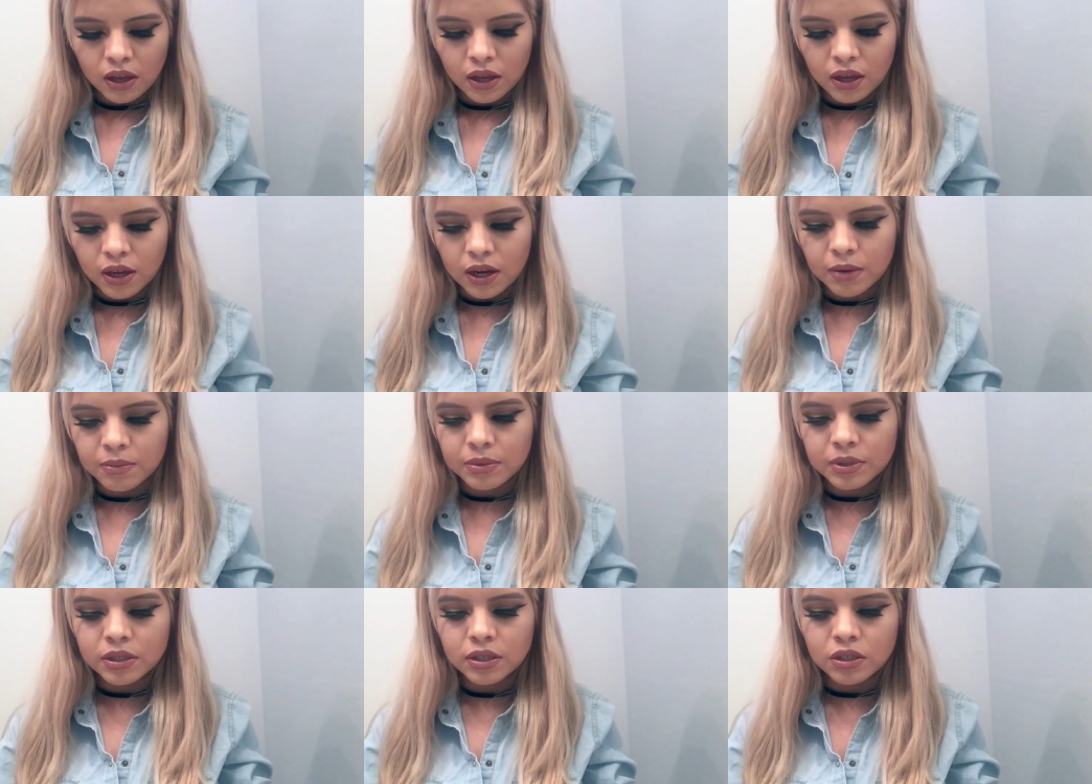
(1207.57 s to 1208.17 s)
And
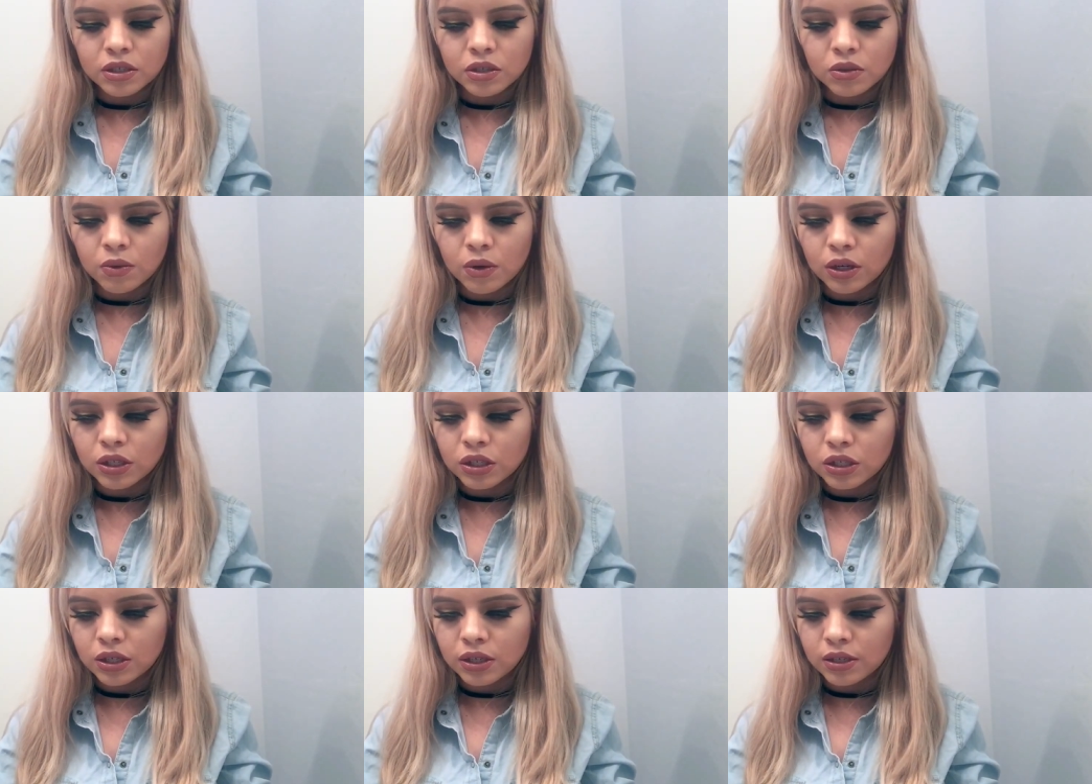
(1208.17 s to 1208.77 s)
I'm just going to
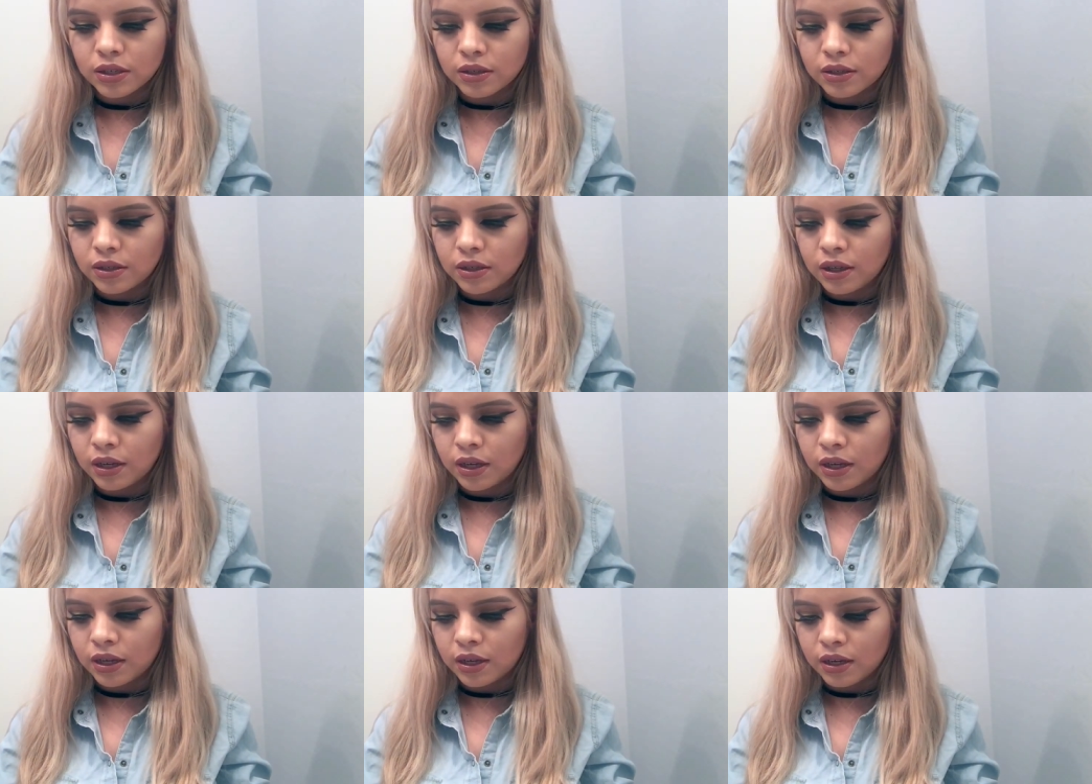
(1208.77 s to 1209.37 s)
swatch it,
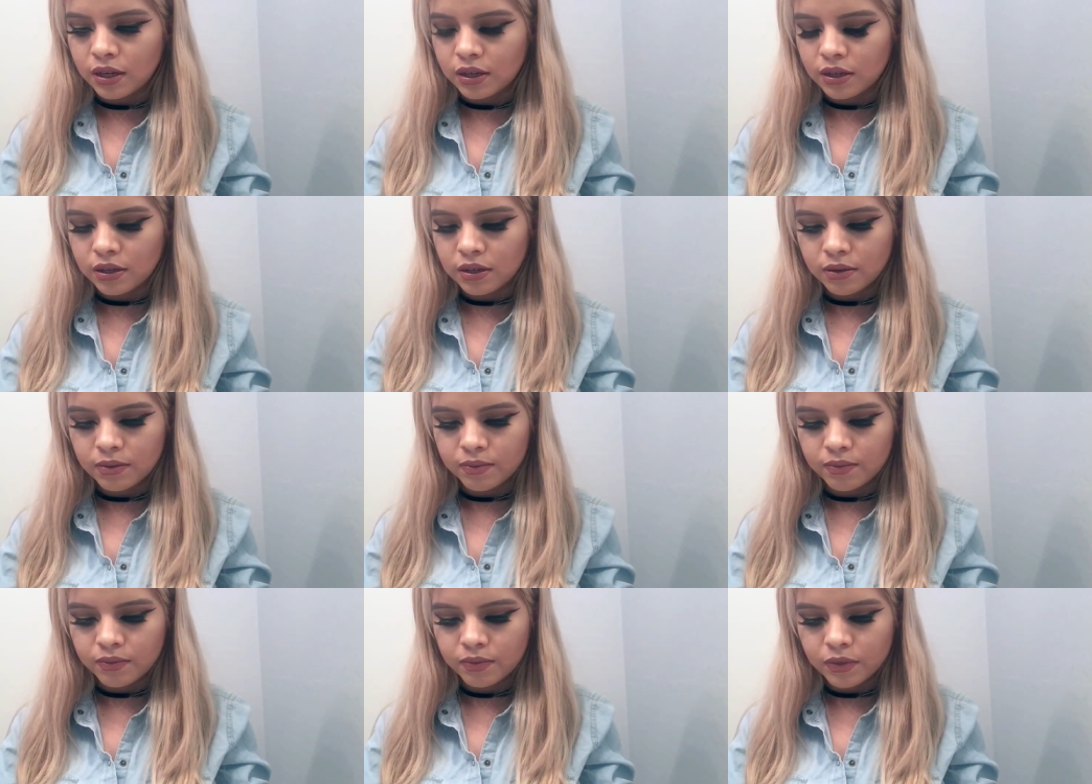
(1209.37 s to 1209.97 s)
and
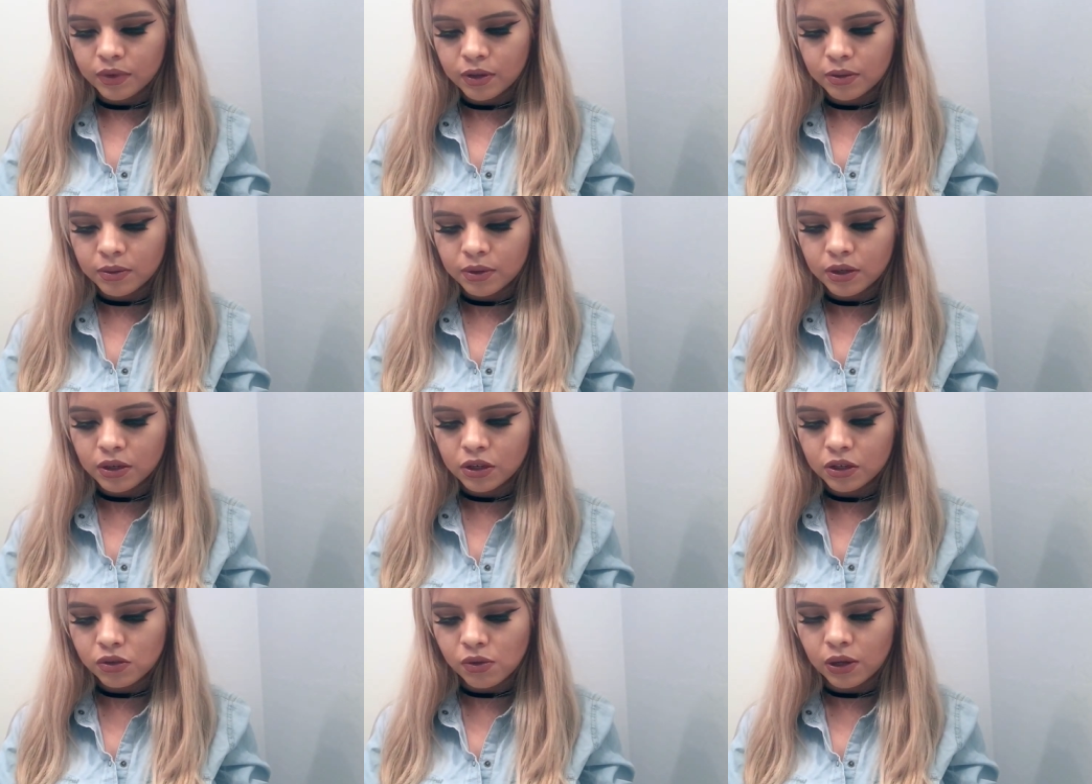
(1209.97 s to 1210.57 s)
I'm
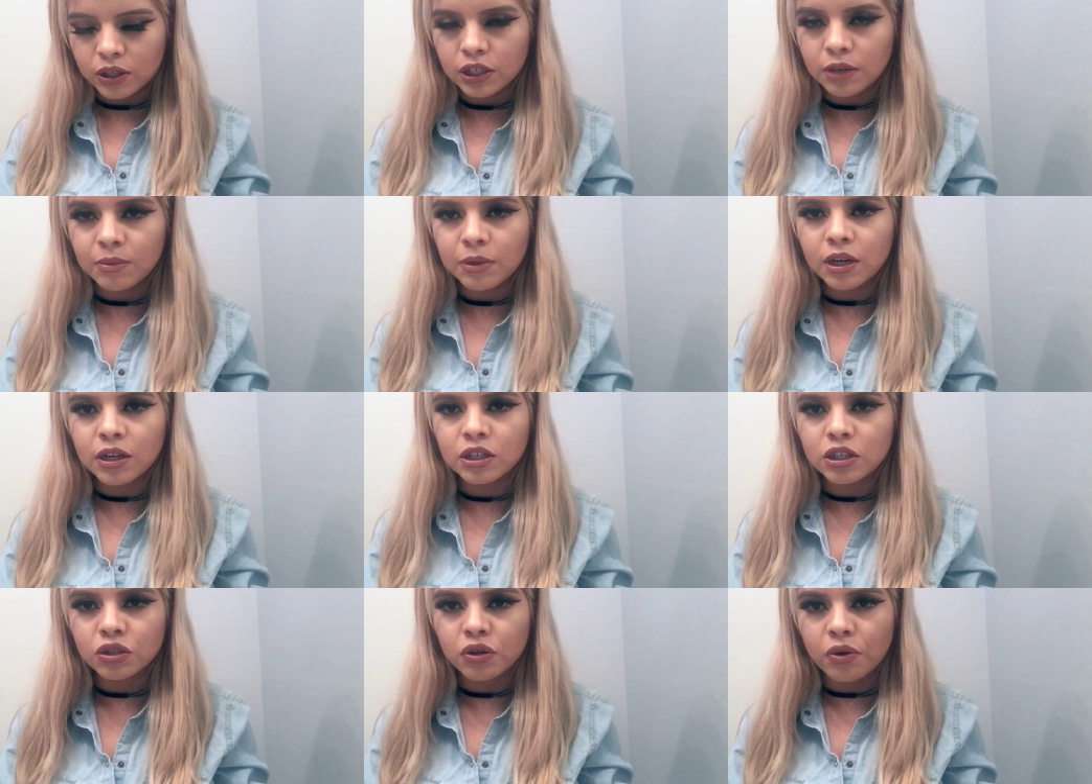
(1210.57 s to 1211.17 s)
just going to swatch it. I'm not
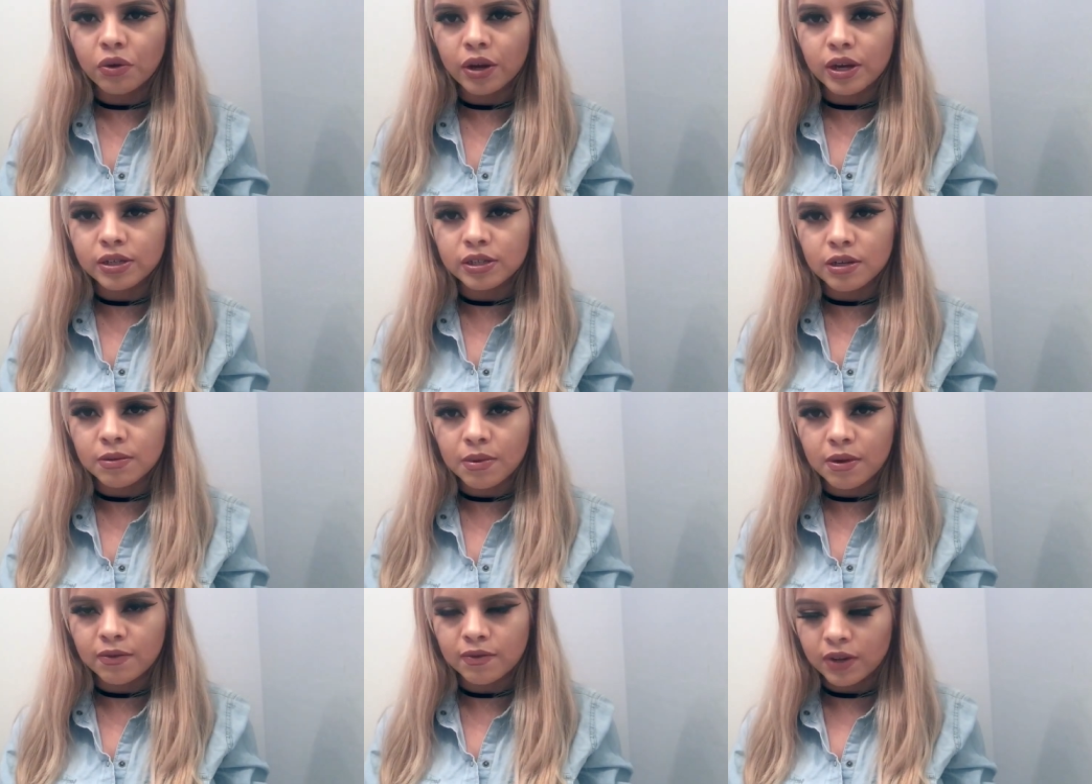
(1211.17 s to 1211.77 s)
going to show you guys
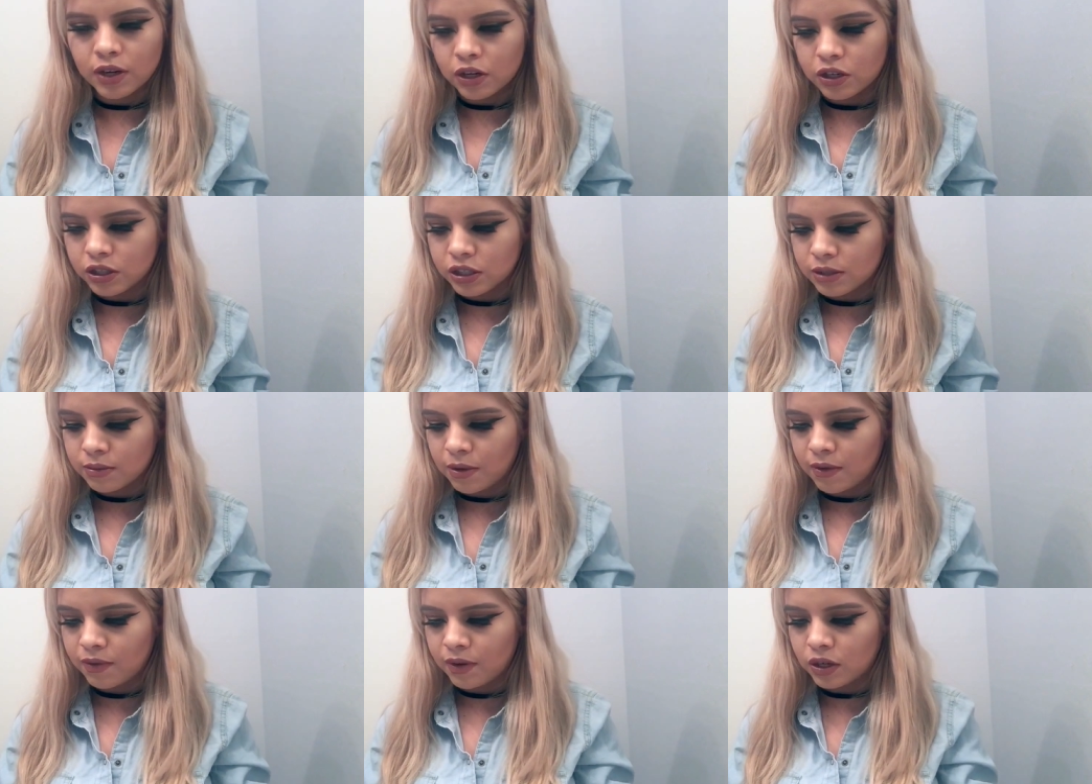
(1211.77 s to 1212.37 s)
on my fingers
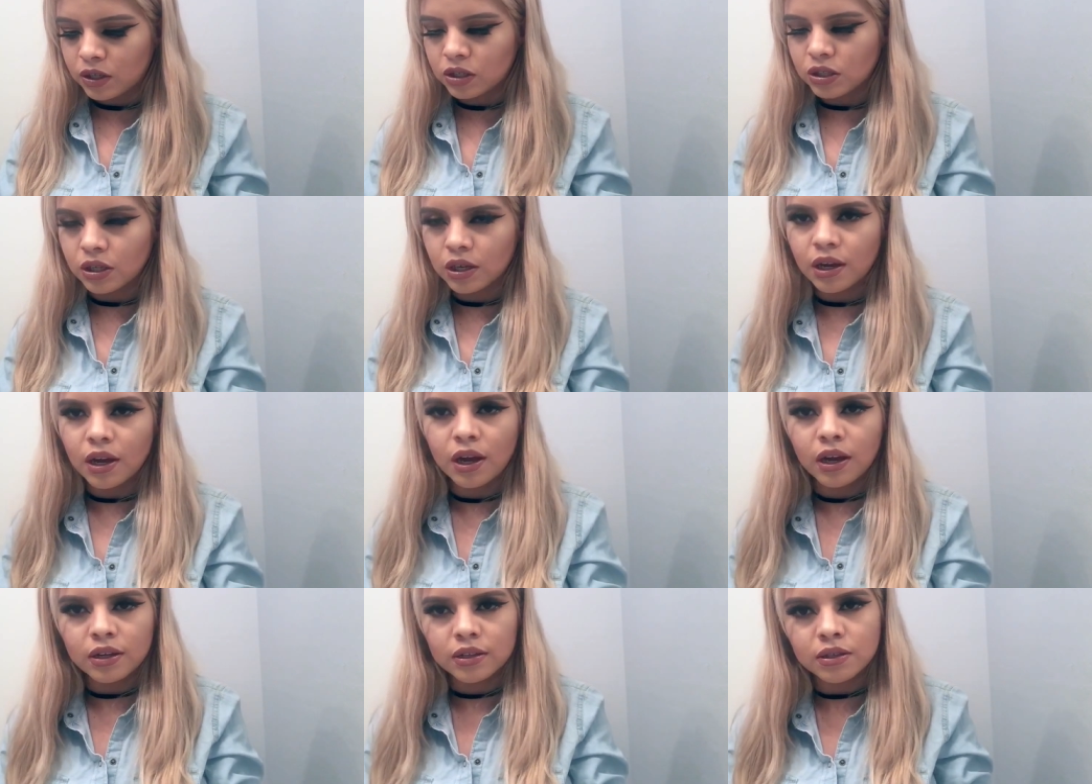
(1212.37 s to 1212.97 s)
because my fingers
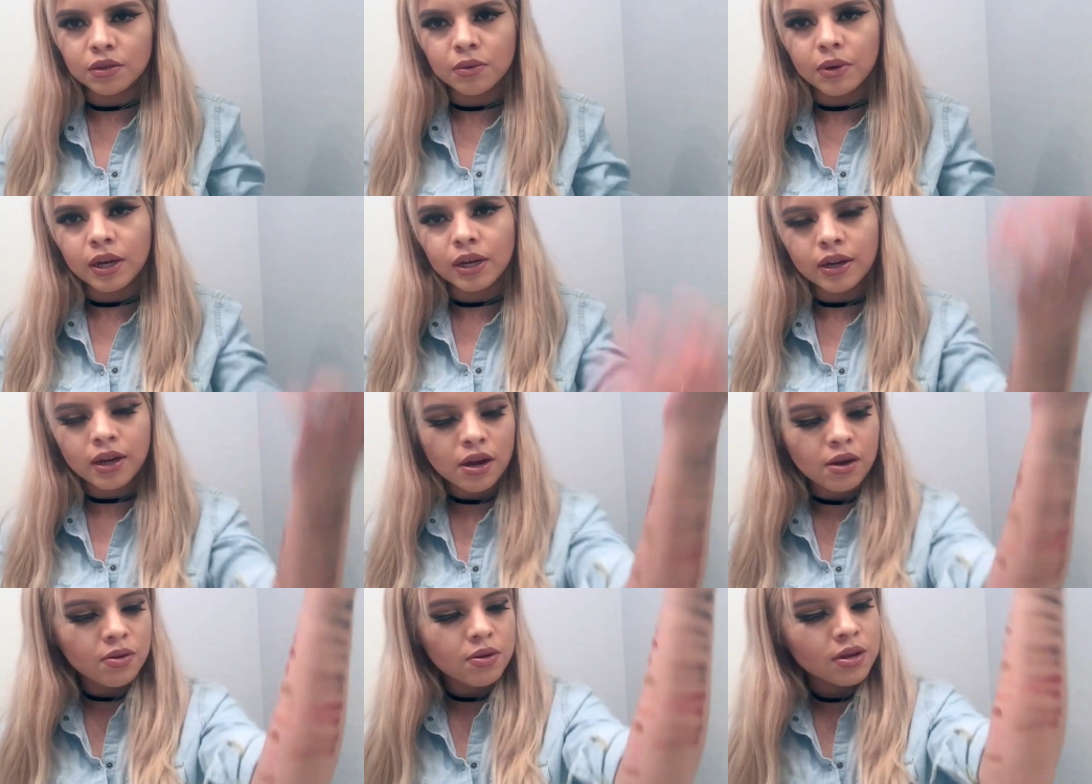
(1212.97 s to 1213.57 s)
look ugly right
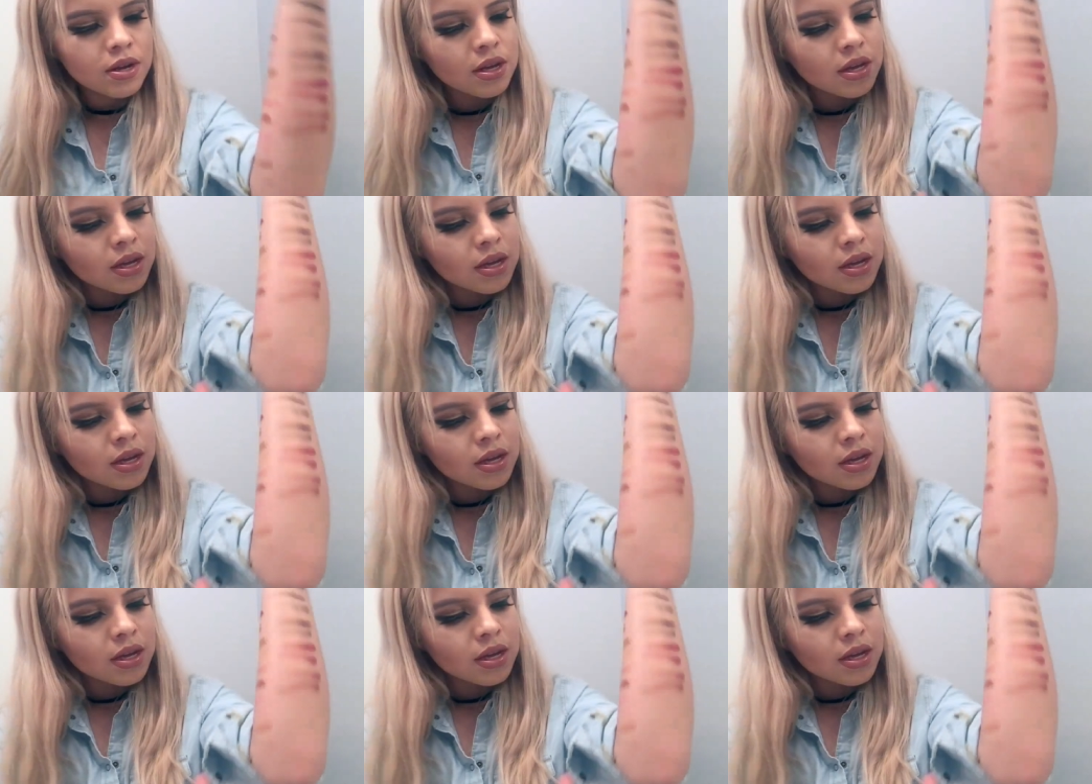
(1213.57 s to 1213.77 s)
now